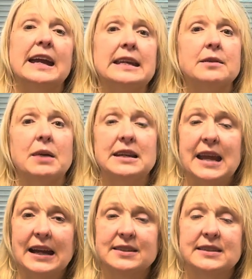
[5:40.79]
And in my
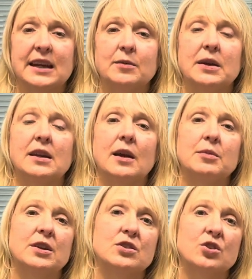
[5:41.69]
next segment,
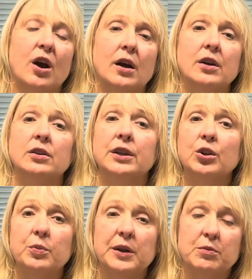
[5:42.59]
I'm going to talk a
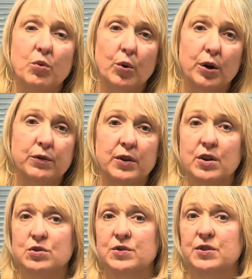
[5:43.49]
little bit more, for
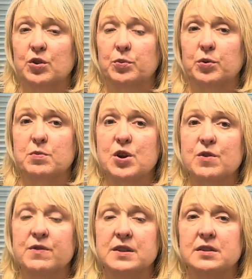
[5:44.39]
those of you at
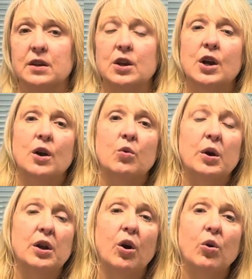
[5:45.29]
Premier Visit,
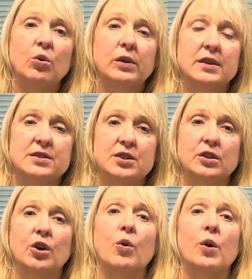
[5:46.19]
what
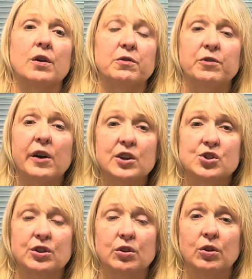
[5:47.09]
holistic or
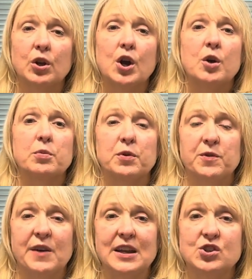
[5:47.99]
functional
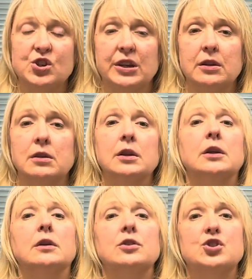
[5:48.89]
prevention
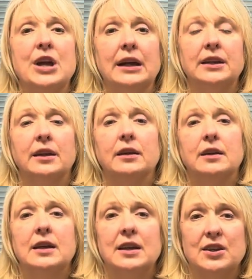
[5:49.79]

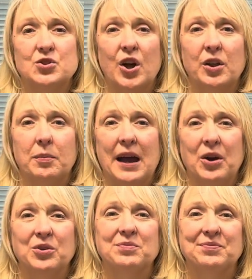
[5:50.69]
check-in is all about.